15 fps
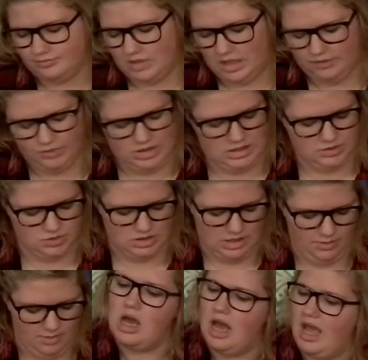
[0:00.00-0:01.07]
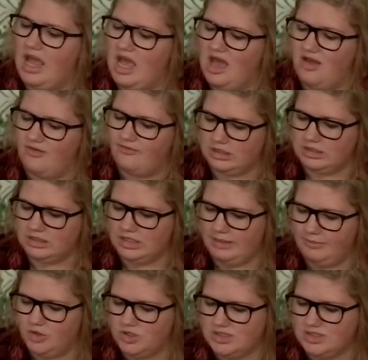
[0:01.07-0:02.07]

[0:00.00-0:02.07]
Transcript: I really enjoy that one. I have Glimmer